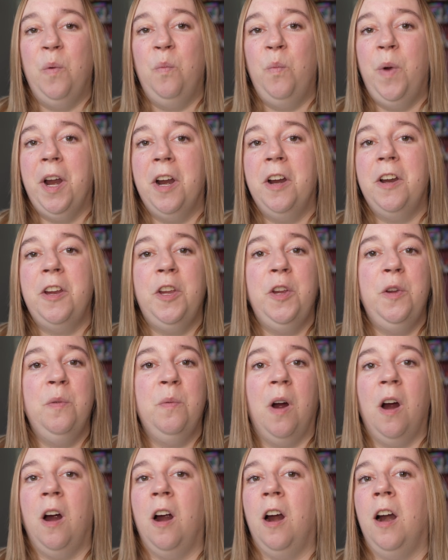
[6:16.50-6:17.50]
where
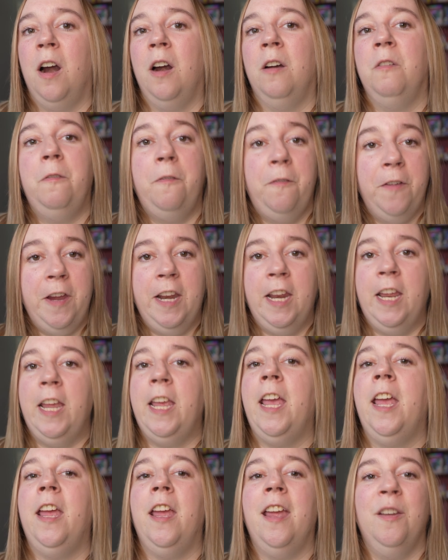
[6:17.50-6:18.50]
you are
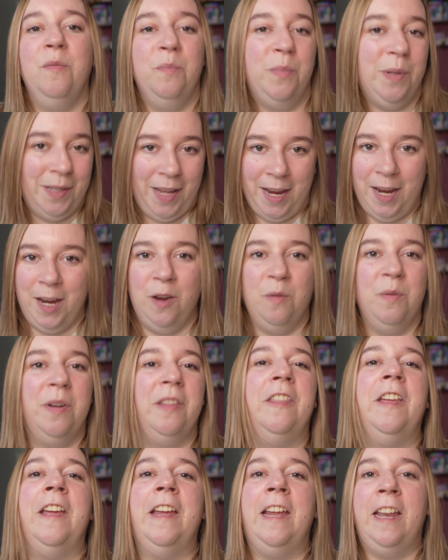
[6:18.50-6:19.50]
feeding it and playing
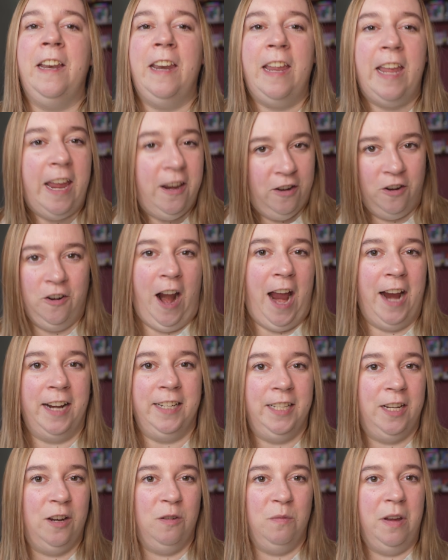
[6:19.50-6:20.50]
with it and
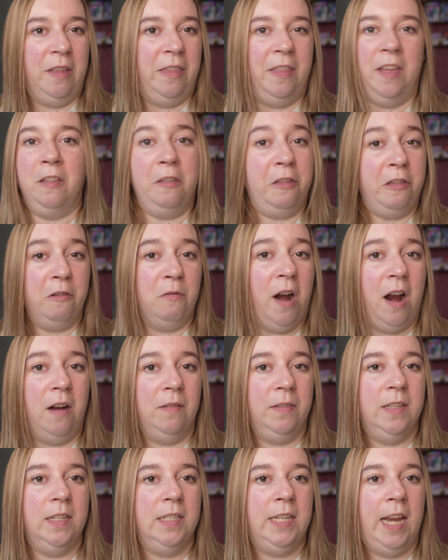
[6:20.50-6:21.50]
interacting with it
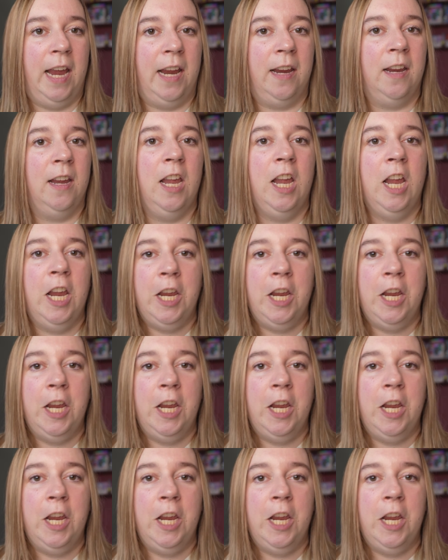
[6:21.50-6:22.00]
throughout the day.